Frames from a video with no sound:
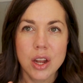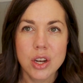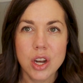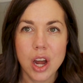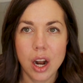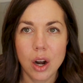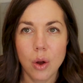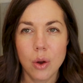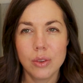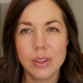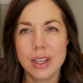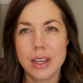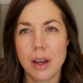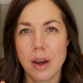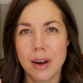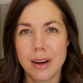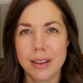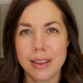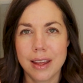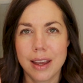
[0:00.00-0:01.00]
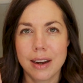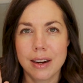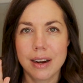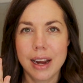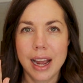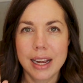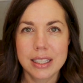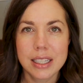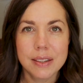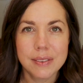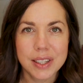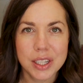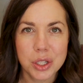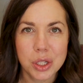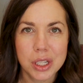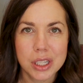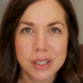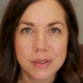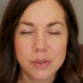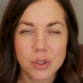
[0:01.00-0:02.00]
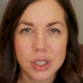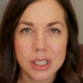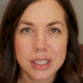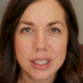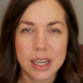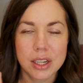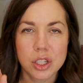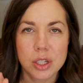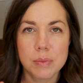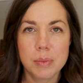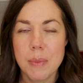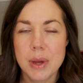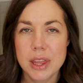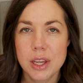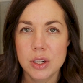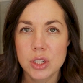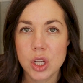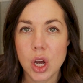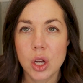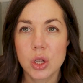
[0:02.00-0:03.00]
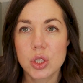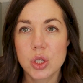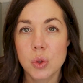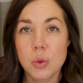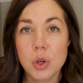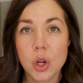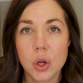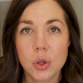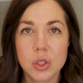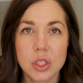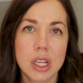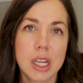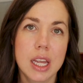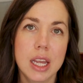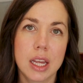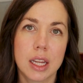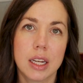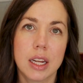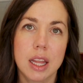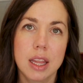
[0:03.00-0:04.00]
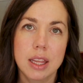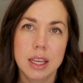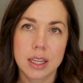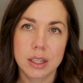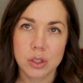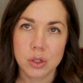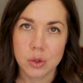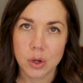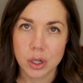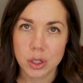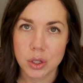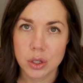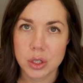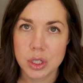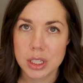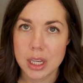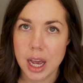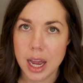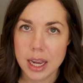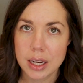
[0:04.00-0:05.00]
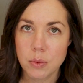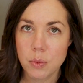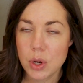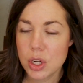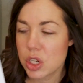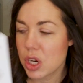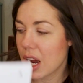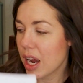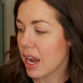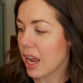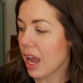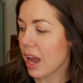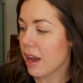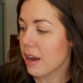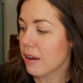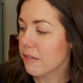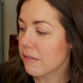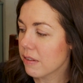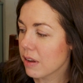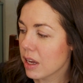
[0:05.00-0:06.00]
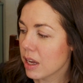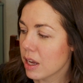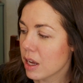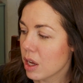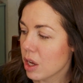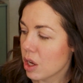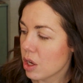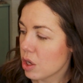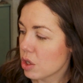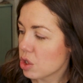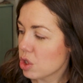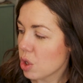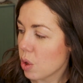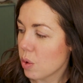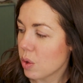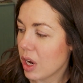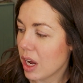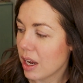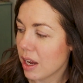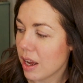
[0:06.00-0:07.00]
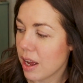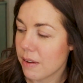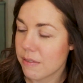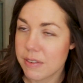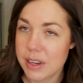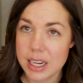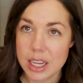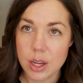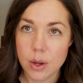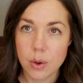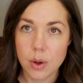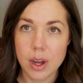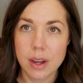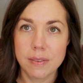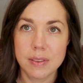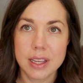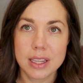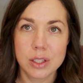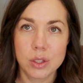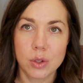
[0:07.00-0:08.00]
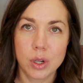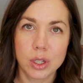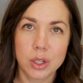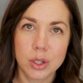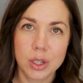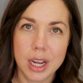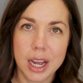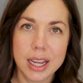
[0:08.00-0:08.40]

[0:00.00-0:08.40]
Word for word: not only are there activity sheets for discussion, but there's also notes in the instructor's guide, which I have shown a video of the instructor